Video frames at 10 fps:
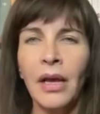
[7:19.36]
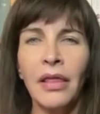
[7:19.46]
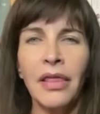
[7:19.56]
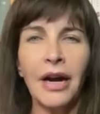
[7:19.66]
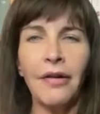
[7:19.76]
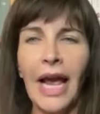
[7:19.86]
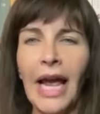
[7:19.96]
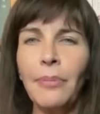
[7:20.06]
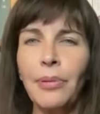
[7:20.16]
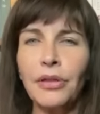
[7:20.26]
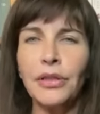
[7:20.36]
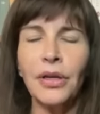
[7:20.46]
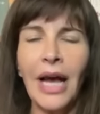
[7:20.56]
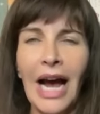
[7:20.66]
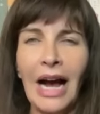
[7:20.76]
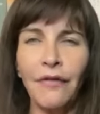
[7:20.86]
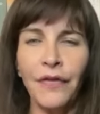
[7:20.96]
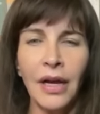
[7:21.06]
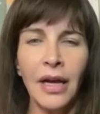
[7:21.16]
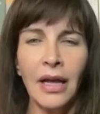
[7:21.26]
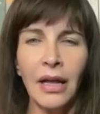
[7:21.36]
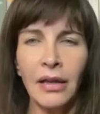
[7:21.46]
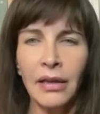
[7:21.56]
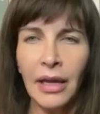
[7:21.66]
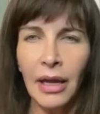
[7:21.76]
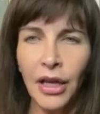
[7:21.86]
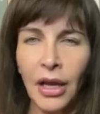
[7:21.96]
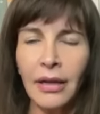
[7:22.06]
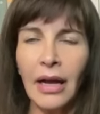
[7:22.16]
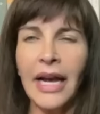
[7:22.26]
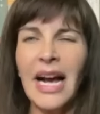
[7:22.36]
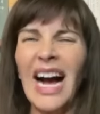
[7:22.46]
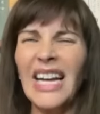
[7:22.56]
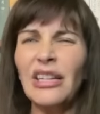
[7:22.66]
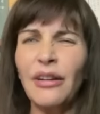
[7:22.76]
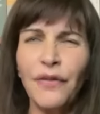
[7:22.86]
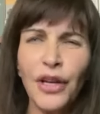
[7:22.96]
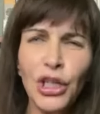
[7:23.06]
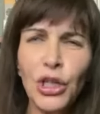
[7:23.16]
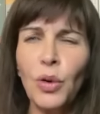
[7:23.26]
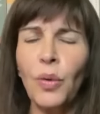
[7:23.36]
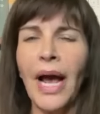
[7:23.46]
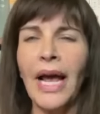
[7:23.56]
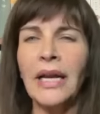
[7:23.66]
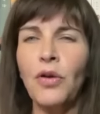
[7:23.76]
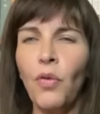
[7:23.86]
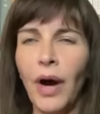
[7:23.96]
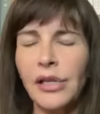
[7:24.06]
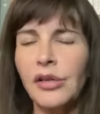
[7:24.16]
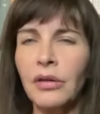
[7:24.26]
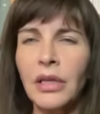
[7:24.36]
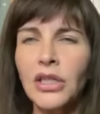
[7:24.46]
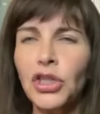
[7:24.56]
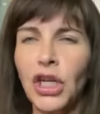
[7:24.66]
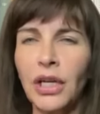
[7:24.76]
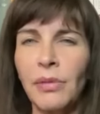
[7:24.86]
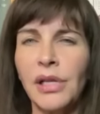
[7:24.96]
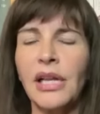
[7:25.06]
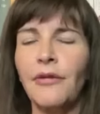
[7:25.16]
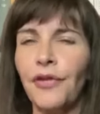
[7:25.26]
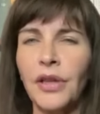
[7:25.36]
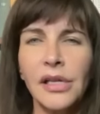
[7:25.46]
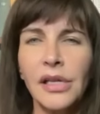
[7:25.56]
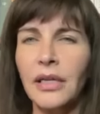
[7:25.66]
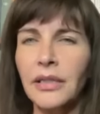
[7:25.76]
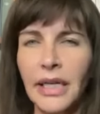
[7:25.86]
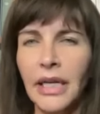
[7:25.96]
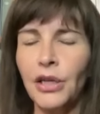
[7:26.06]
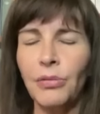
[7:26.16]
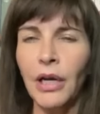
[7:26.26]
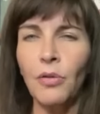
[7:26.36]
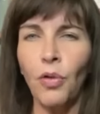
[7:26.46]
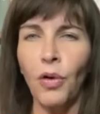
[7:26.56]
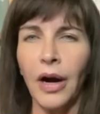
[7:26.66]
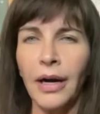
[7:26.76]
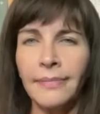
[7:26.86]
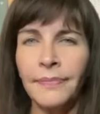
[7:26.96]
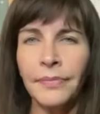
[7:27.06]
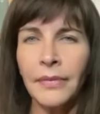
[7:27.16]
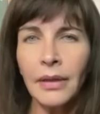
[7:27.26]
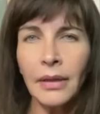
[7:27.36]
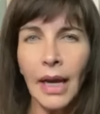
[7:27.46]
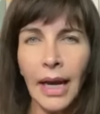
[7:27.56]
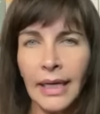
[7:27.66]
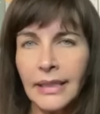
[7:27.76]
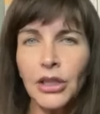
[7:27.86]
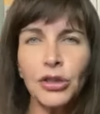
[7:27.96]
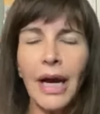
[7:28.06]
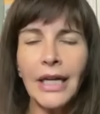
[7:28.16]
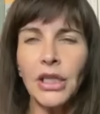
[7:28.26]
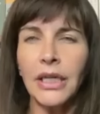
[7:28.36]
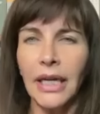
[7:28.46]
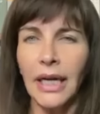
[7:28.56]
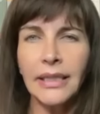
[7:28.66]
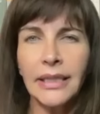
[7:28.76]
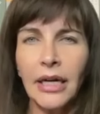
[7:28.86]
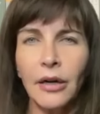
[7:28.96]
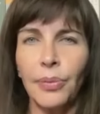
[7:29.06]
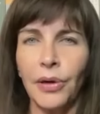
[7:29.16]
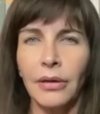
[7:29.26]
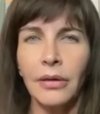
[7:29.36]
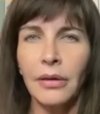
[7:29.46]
They're able to have a kind of UN and Western legitimacy for this continuing war. And it's a tragedy. It's terrible.